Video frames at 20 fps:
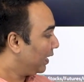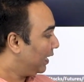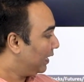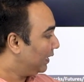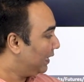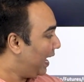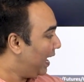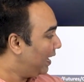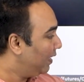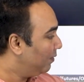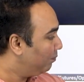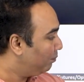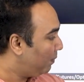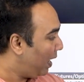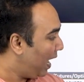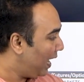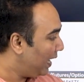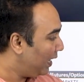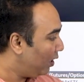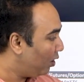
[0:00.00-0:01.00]
Then
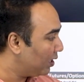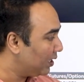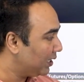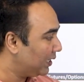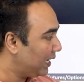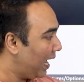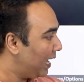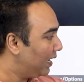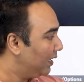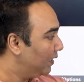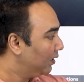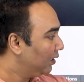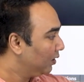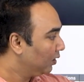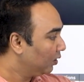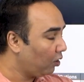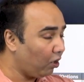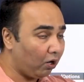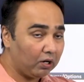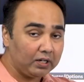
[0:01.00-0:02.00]
buy or sell,
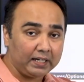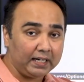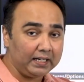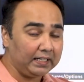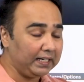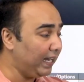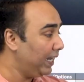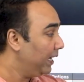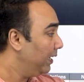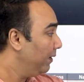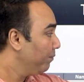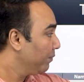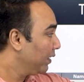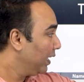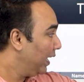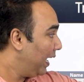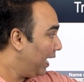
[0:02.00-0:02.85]
quantity,